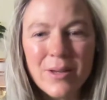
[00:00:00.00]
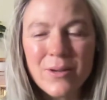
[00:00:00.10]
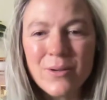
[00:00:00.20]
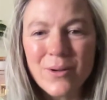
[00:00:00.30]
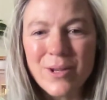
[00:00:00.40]
You
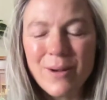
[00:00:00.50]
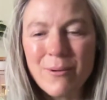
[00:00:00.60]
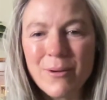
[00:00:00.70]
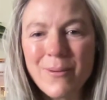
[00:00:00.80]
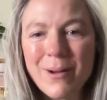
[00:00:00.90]
know that I
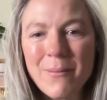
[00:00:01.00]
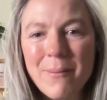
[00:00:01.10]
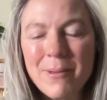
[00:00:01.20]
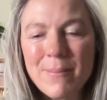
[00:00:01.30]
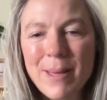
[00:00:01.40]
work one-on-one
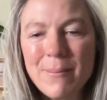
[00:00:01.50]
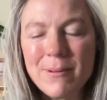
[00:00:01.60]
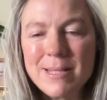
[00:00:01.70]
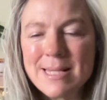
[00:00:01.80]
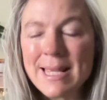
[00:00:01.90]
with people
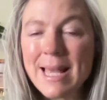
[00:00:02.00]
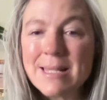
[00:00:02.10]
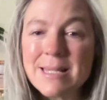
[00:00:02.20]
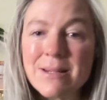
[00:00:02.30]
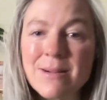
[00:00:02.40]
as a
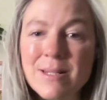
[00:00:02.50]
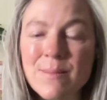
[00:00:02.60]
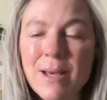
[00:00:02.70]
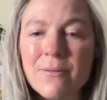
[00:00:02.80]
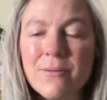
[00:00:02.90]
counsellor, as a
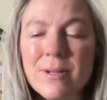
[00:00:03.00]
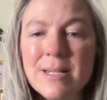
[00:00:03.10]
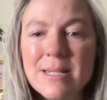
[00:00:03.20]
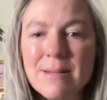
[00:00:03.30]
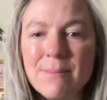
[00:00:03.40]

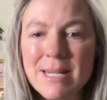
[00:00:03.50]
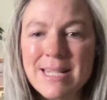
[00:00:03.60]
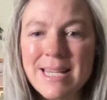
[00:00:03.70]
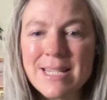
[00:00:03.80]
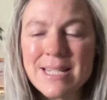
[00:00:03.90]
mindfulness
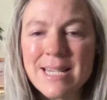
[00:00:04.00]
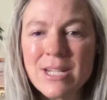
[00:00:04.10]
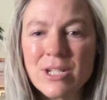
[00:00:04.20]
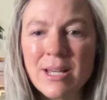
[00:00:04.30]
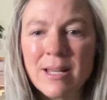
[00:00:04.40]
meditation
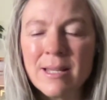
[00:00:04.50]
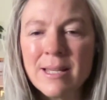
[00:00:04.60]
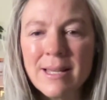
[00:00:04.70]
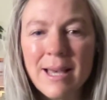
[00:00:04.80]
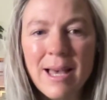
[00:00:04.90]
teacher,
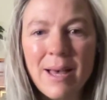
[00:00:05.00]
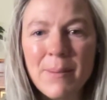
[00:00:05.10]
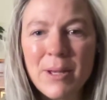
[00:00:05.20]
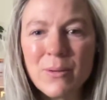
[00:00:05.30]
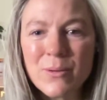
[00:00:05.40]

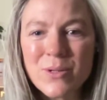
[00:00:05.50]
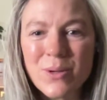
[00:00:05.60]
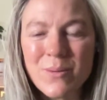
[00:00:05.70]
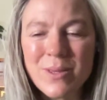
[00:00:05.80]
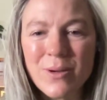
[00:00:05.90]
and also
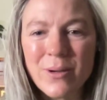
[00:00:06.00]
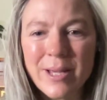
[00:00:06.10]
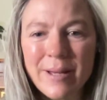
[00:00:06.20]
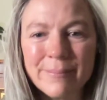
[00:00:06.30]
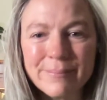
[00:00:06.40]
with
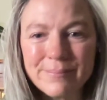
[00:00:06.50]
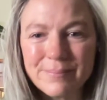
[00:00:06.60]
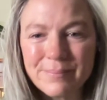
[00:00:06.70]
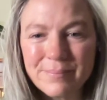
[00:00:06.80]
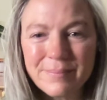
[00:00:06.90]
yoga.
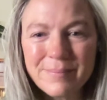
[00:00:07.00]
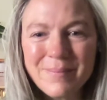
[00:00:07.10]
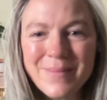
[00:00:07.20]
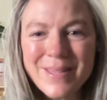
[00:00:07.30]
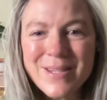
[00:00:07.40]

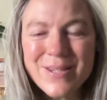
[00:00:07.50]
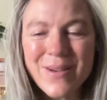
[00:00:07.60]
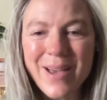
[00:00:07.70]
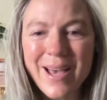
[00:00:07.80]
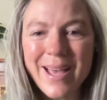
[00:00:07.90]
So
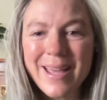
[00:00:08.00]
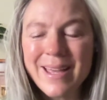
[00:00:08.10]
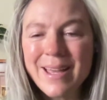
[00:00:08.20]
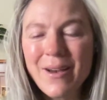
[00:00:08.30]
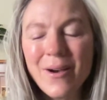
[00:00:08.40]
I
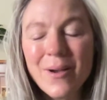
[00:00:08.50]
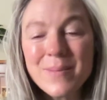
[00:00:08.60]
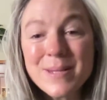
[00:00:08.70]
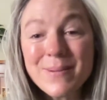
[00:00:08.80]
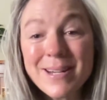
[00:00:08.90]
hope
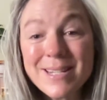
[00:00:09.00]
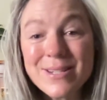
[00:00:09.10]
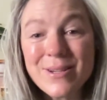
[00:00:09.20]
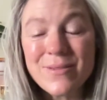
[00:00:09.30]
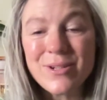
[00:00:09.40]
this practice
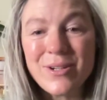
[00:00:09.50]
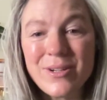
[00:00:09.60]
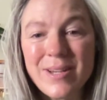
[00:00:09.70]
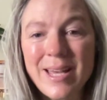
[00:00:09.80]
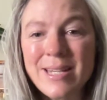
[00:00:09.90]
serves you,
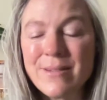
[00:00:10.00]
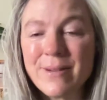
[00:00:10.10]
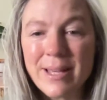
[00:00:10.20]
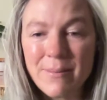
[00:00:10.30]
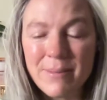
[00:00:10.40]
and if
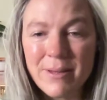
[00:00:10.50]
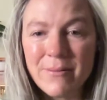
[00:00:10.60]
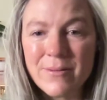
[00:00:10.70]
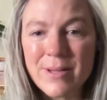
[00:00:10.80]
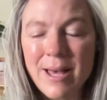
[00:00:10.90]
I can be of
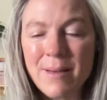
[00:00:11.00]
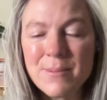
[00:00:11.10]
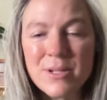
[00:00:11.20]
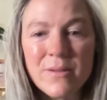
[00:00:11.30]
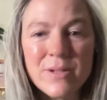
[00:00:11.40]

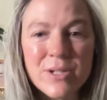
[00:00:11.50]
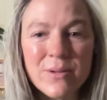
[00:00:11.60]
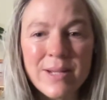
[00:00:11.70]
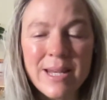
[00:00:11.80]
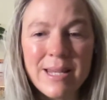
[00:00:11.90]
service to you
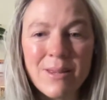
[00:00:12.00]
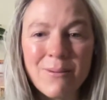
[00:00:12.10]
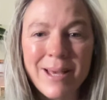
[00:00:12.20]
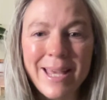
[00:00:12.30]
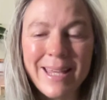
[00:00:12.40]
in any other
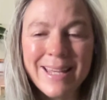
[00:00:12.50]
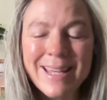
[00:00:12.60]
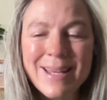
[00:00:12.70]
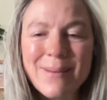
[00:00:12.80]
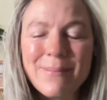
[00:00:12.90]
way,
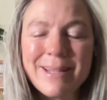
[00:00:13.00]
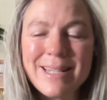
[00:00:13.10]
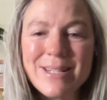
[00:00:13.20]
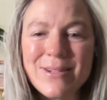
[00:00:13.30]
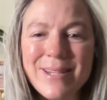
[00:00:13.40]

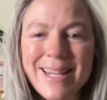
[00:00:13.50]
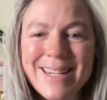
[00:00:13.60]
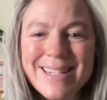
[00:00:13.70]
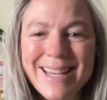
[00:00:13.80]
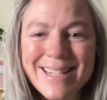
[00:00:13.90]
please do get
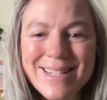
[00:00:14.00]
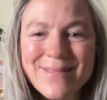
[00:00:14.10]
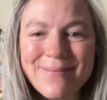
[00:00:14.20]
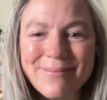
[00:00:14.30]
in touch.